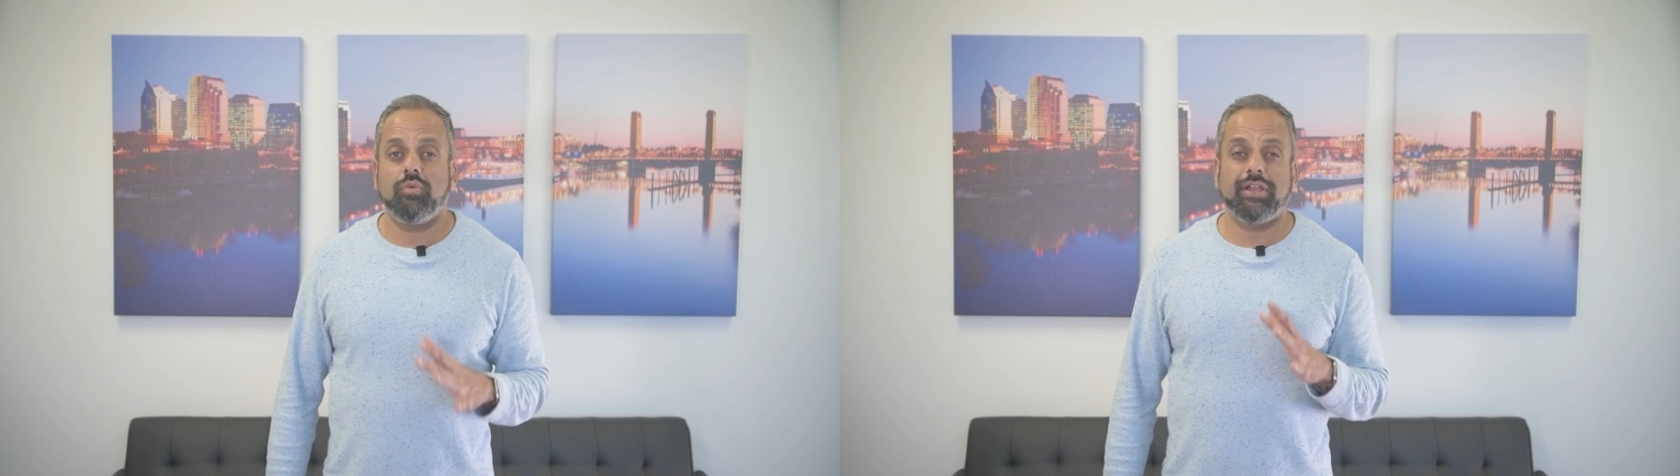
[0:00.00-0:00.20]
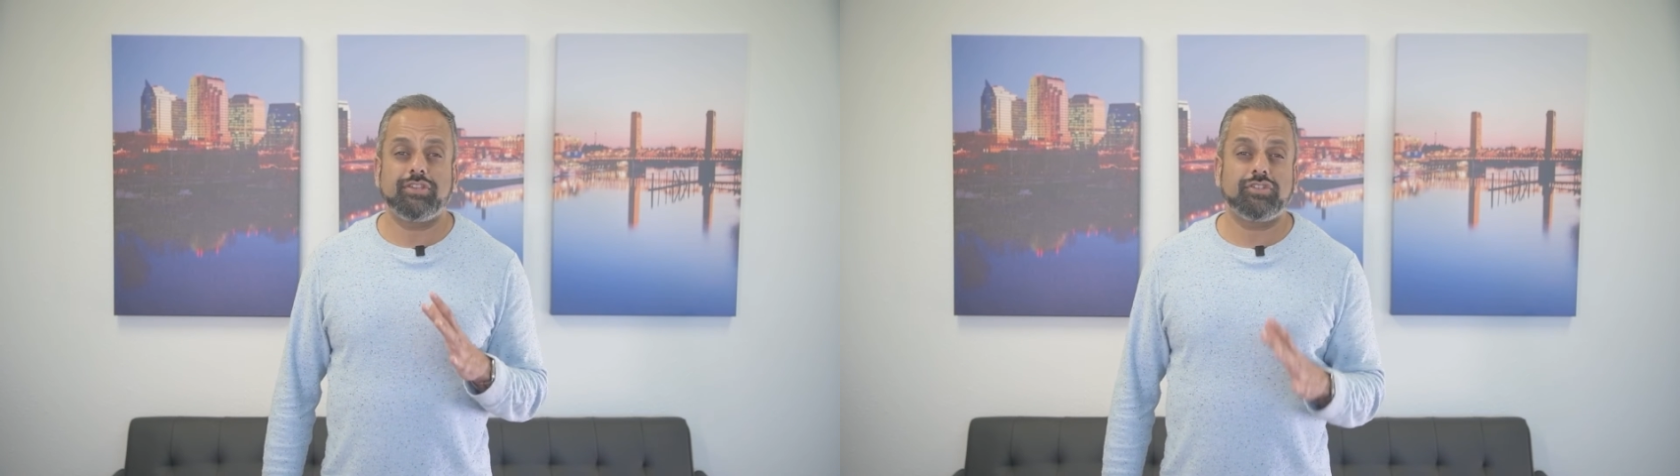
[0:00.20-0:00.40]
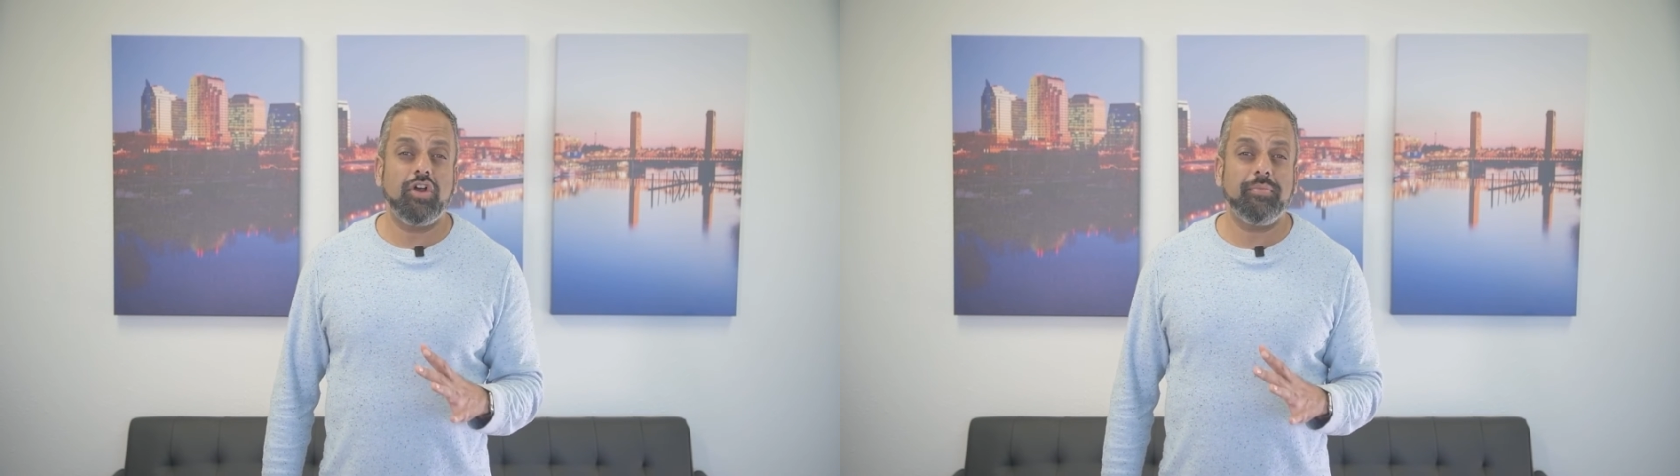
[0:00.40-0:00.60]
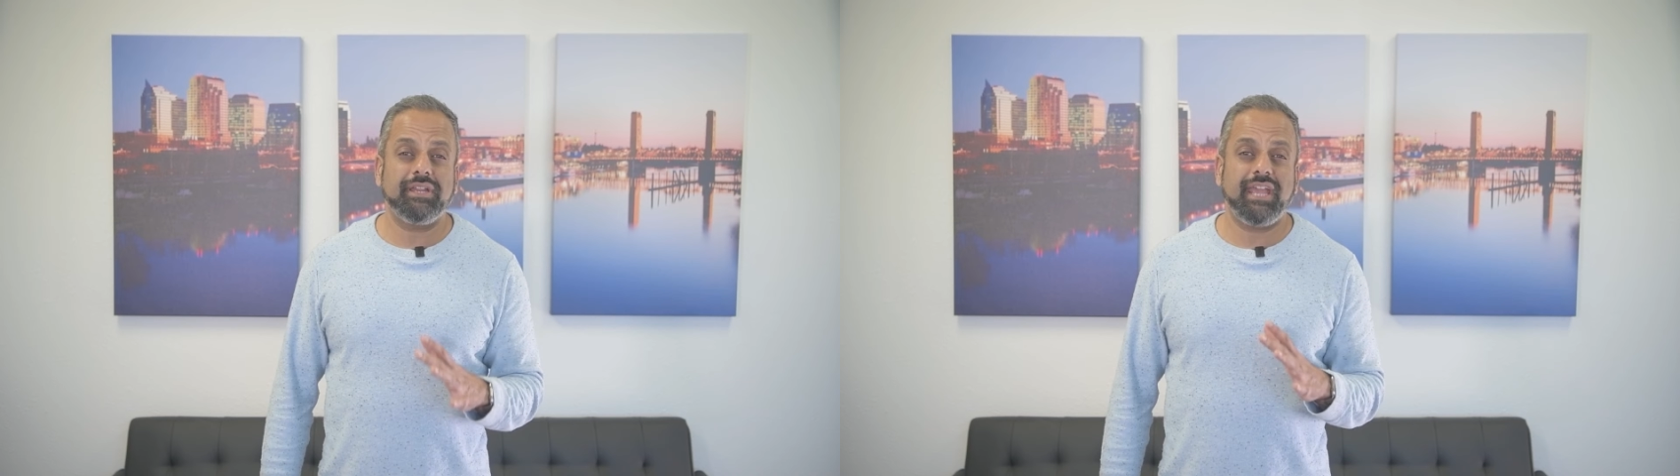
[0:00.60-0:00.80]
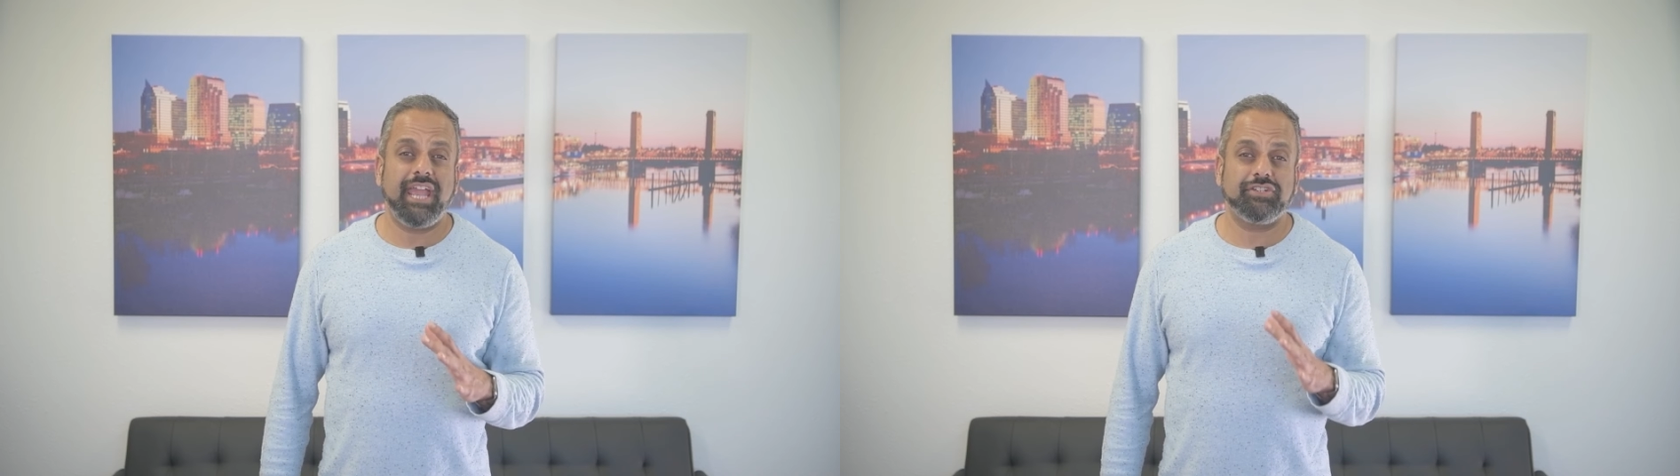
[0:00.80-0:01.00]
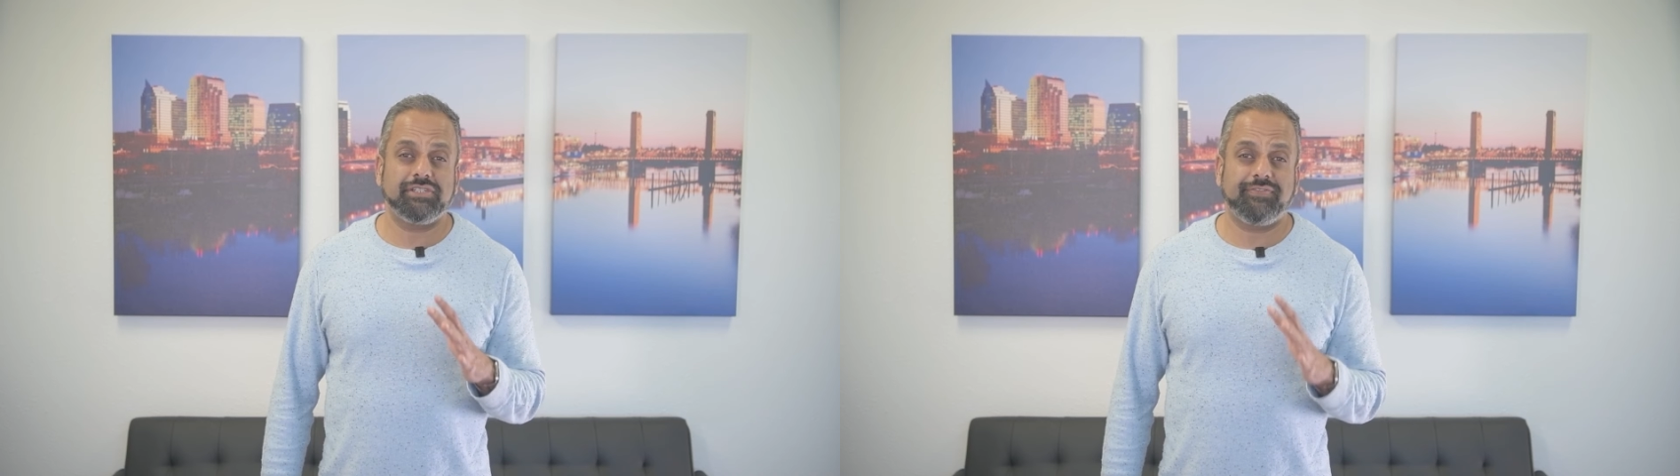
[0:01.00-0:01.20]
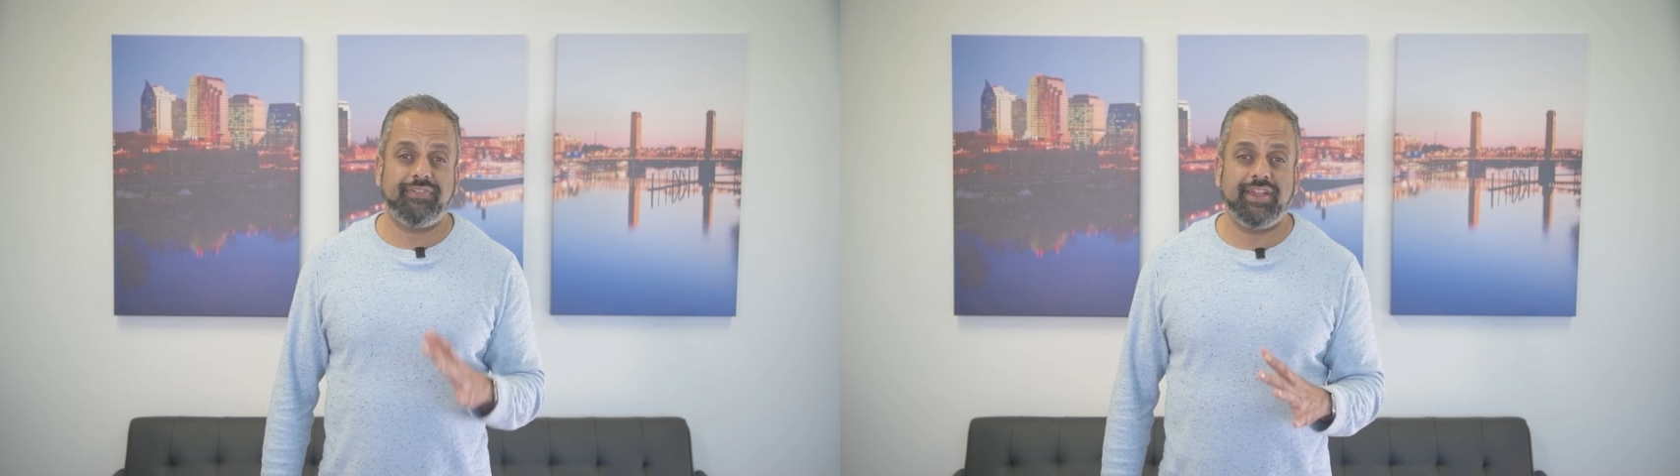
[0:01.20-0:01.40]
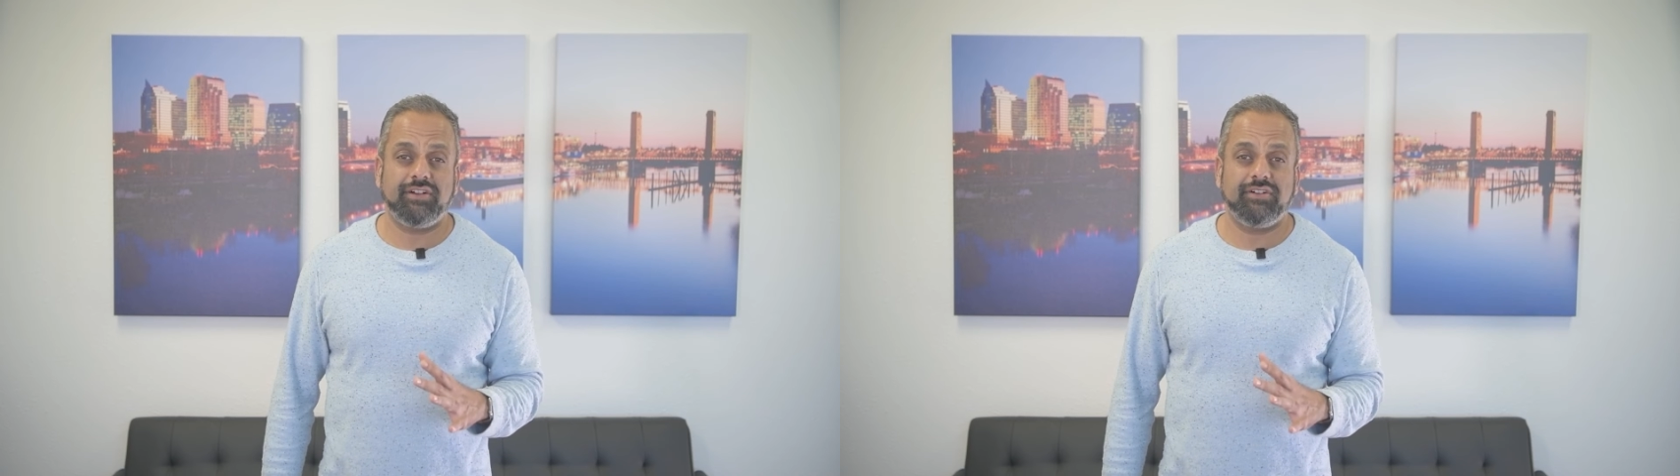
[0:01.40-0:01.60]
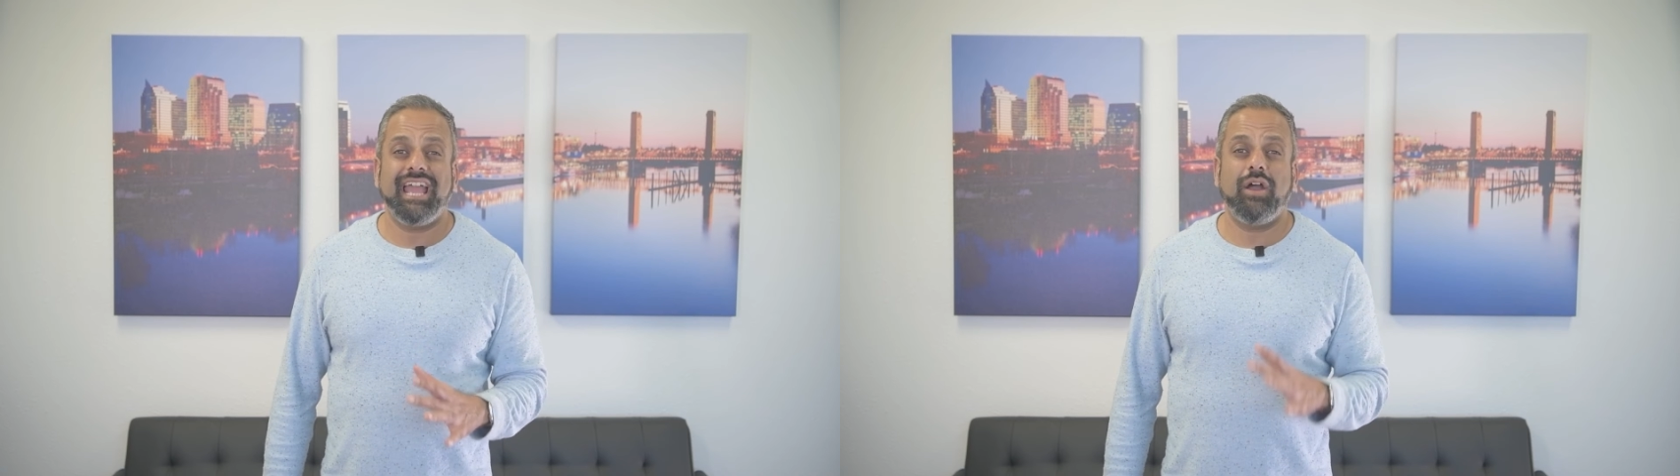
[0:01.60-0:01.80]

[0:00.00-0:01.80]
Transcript: why so many agents fail